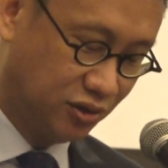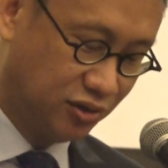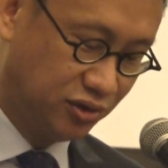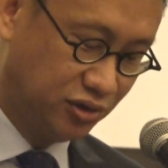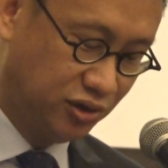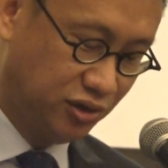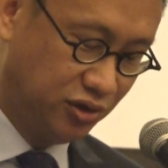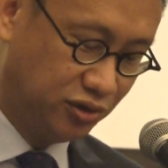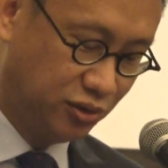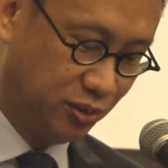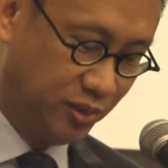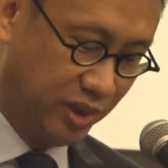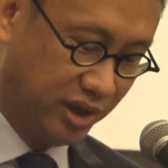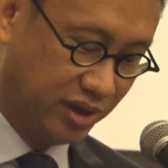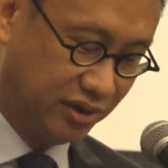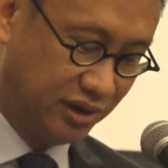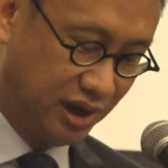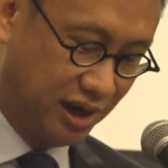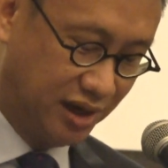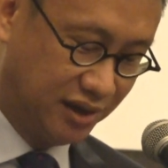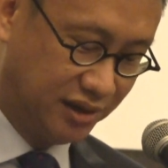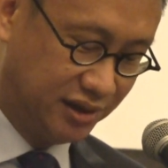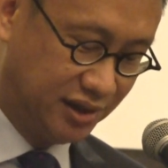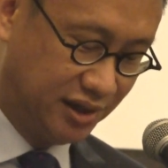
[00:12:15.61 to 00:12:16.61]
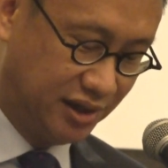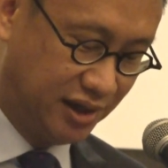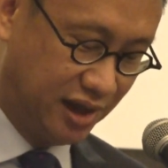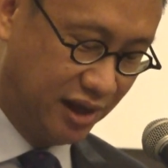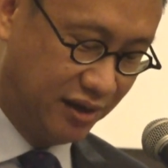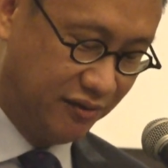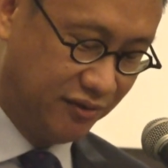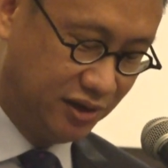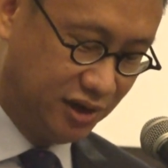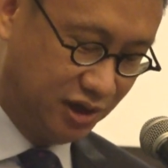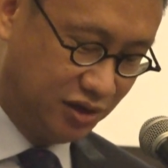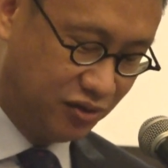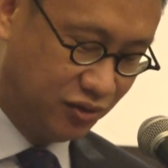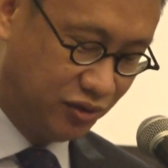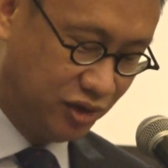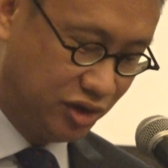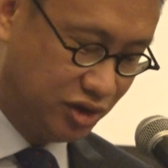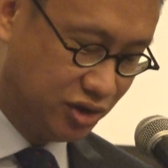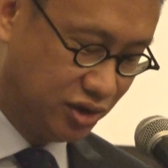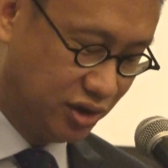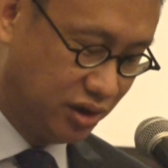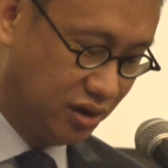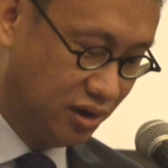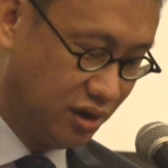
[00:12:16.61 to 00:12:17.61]
continue to make reality that this
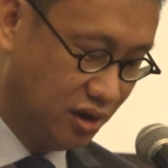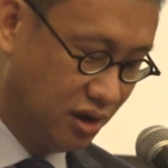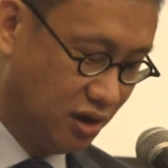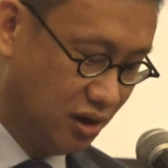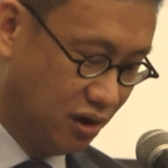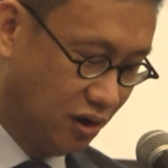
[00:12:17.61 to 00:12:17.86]
vision